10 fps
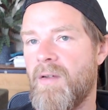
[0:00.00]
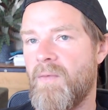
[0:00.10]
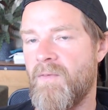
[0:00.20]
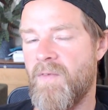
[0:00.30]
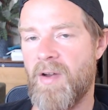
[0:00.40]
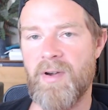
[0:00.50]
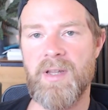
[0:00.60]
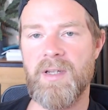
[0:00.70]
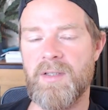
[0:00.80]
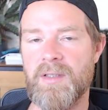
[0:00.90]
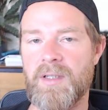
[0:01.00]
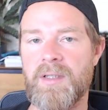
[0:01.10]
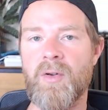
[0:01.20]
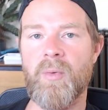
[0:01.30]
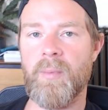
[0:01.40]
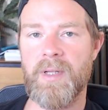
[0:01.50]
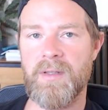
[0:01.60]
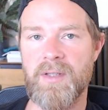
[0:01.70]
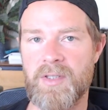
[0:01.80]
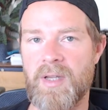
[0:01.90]
very easily, normally
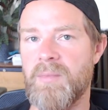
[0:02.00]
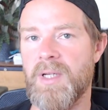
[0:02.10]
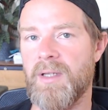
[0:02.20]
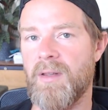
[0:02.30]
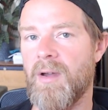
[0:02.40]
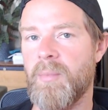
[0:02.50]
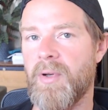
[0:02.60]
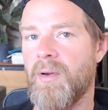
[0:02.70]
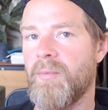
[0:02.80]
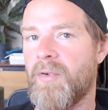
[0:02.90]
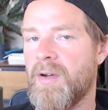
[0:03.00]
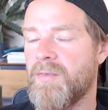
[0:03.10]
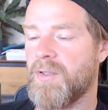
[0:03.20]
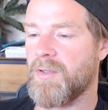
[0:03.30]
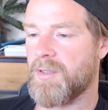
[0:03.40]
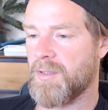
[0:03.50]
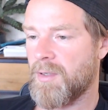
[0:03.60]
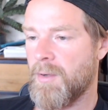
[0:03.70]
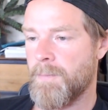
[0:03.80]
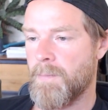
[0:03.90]
the same day that I put it out for advertising,
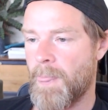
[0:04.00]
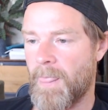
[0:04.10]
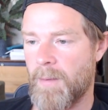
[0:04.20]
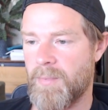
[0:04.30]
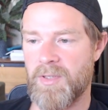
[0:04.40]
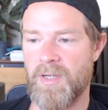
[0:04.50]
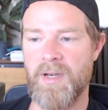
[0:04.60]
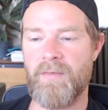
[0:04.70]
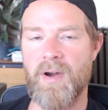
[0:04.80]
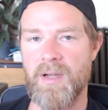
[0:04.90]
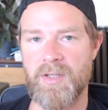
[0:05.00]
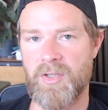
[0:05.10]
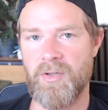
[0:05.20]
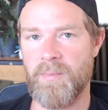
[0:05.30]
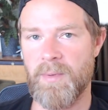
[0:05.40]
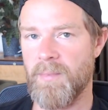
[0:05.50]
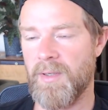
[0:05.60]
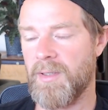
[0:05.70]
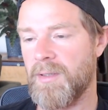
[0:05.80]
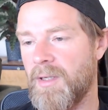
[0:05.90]
because I never ask stupid
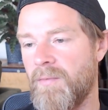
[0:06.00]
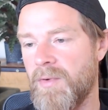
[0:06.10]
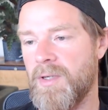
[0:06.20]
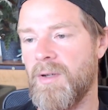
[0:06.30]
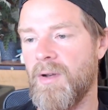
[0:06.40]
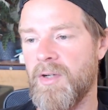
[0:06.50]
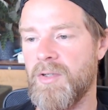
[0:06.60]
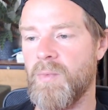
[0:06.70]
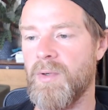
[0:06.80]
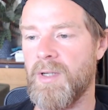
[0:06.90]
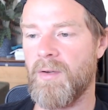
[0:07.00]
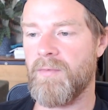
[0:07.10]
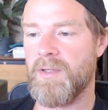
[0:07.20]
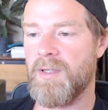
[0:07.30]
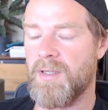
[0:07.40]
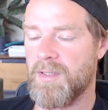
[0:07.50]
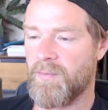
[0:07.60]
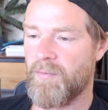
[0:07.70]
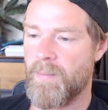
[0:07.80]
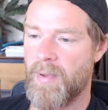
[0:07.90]
money in return. I just want to obviously get
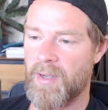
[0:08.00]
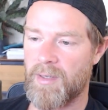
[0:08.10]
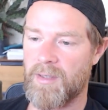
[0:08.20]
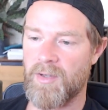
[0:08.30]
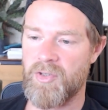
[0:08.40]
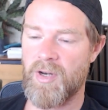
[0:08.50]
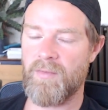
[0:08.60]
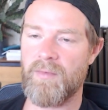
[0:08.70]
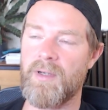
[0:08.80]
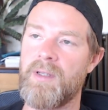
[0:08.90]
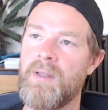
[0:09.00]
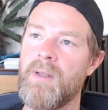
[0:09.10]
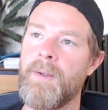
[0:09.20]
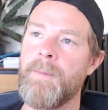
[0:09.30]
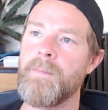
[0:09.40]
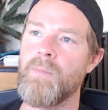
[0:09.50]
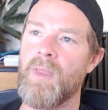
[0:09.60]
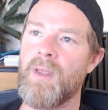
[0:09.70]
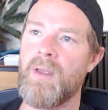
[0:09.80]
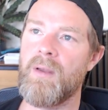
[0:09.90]
something back. And I generally,
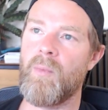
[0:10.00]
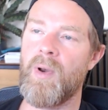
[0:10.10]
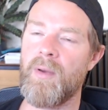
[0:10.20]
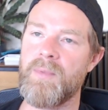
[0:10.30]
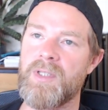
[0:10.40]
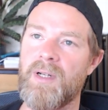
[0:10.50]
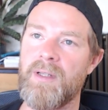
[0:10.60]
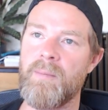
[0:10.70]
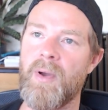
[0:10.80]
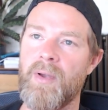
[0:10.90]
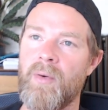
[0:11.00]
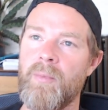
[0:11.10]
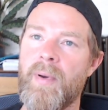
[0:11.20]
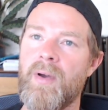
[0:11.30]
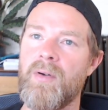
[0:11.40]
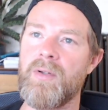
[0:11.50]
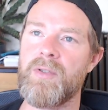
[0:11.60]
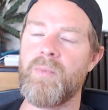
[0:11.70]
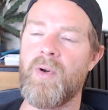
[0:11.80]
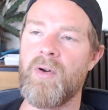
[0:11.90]
when I'm selling my old parts,
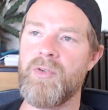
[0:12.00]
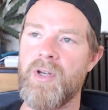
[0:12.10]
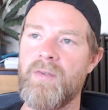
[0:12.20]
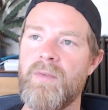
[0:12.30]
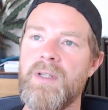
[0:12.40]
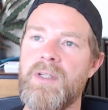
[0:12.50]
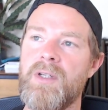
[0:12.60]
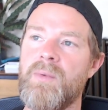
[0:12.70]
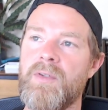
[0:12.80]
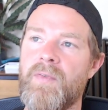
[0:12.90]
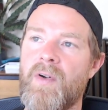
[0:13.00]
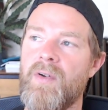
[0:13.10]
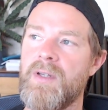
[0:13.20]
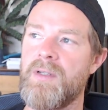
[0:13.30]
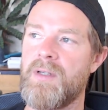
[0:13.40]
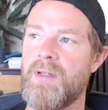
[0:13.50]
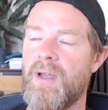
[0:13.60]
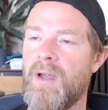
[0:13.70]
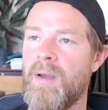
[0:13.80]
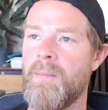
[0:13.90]
what I'll generally do is find
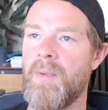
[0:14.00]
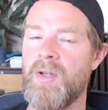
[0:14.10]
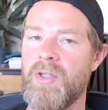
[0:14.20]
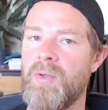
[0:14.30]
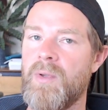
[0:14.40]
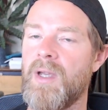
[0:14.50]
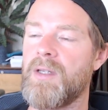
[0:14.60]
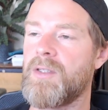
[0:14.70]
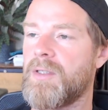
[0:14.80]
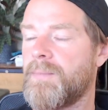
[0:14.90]
a new case,